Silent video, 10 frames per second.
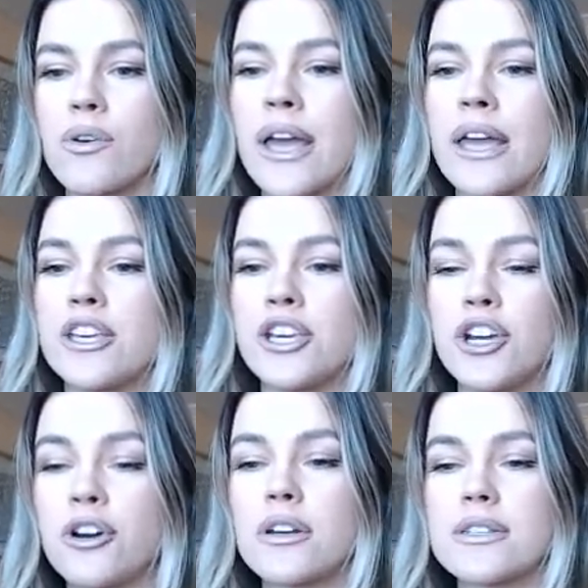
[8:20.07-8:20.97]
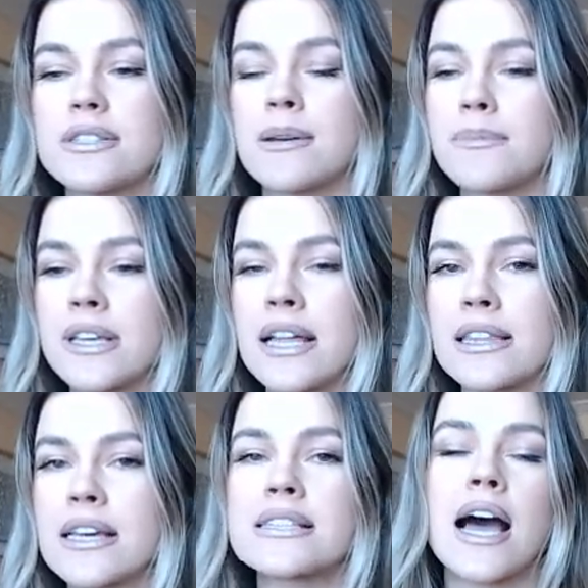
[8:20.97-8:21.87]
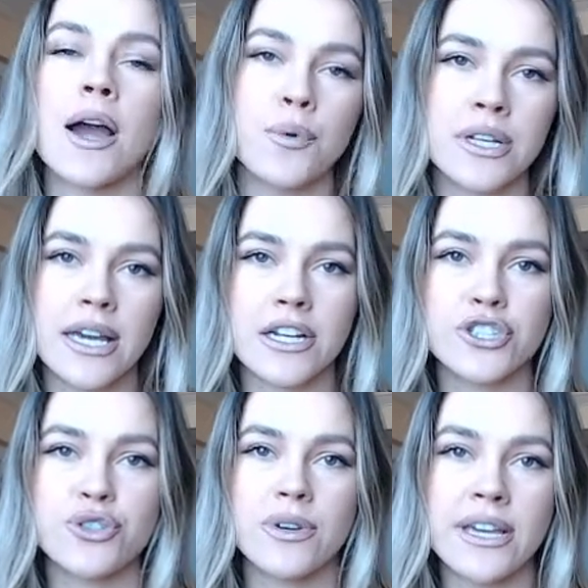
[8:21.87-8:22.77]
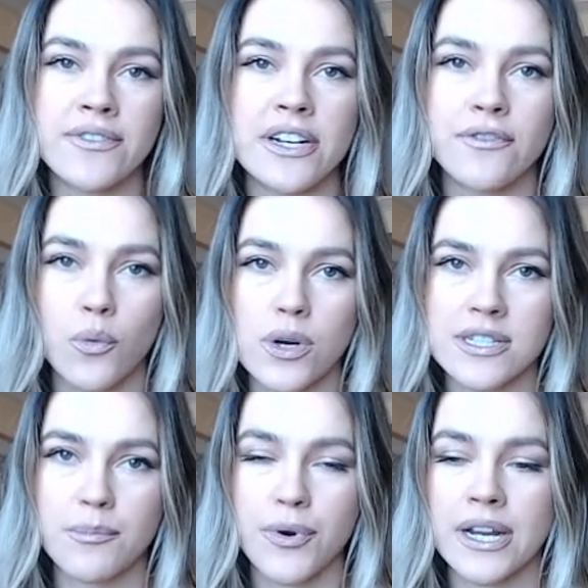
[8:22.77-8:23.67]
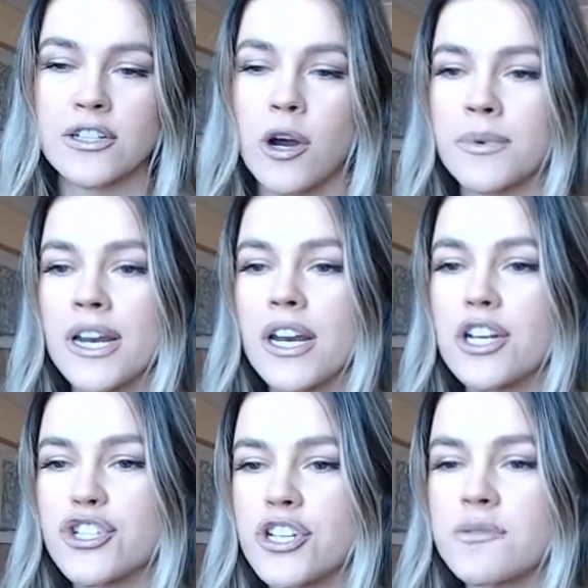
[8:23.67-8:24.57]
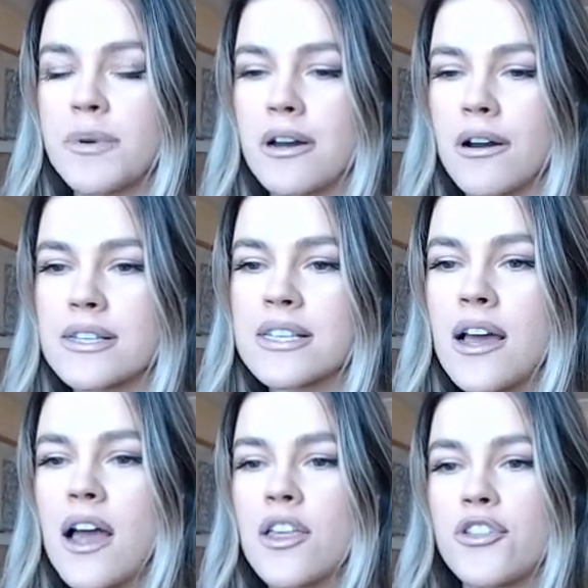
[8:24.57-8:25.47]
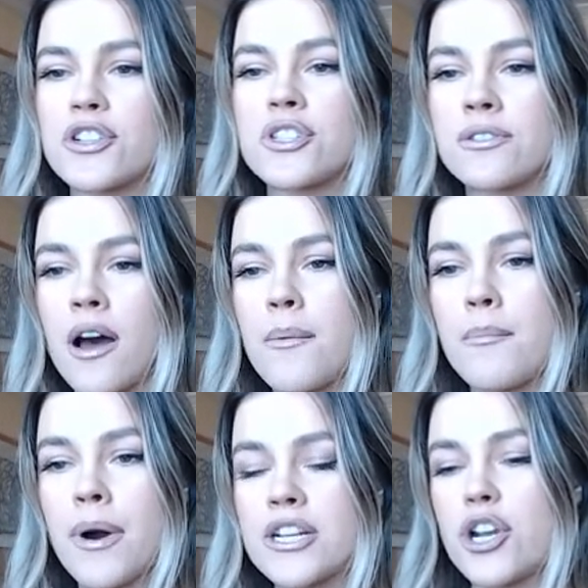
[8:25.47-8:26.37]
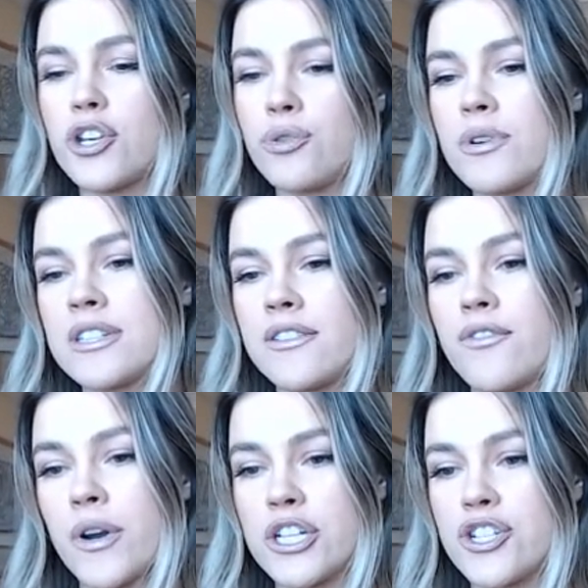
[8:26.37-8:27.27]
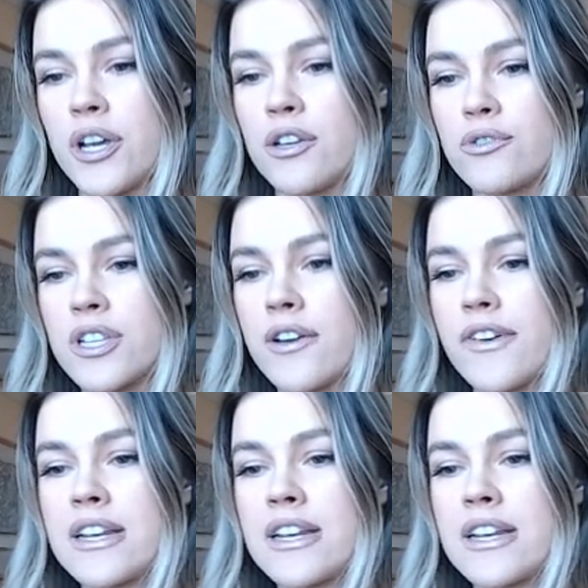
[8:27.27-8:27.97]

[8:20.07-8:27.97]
Okay, here, something like this I wouldn't get into even if it wasn't brand dominated, just because there's not much you can differentiate yourself.